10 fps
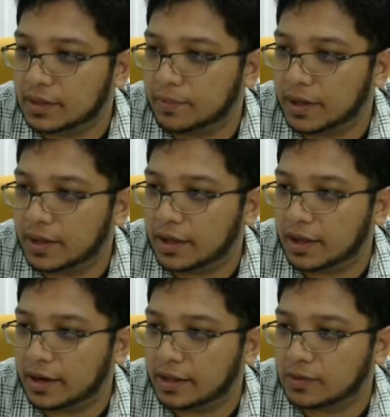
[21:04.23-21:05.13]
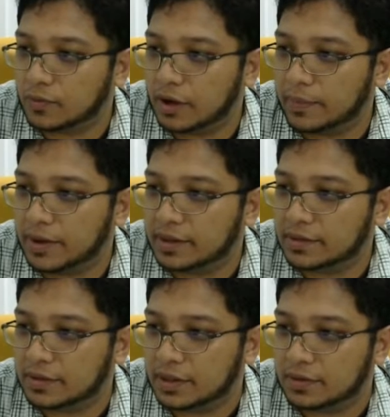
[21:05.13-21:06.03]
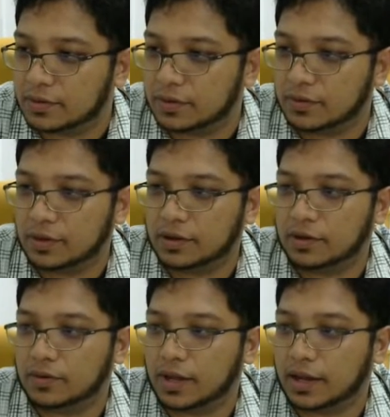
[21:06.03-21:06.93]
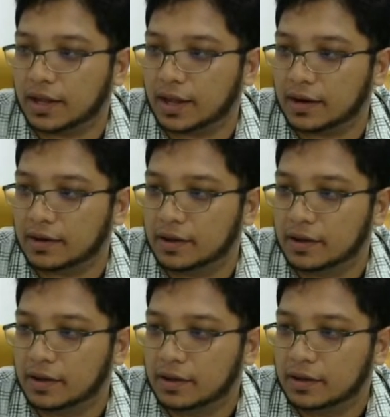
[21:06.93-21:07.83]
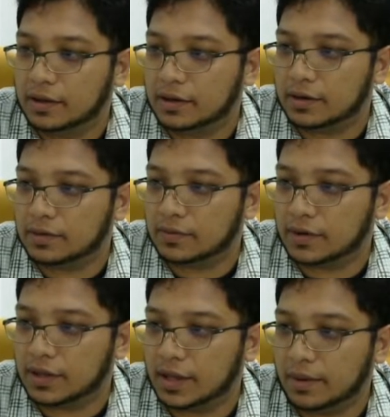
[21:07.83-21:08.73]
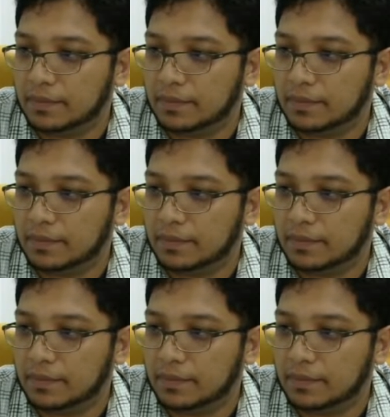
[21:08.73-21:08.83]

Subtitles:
bar, and xy bar, z. So here you can get this one again,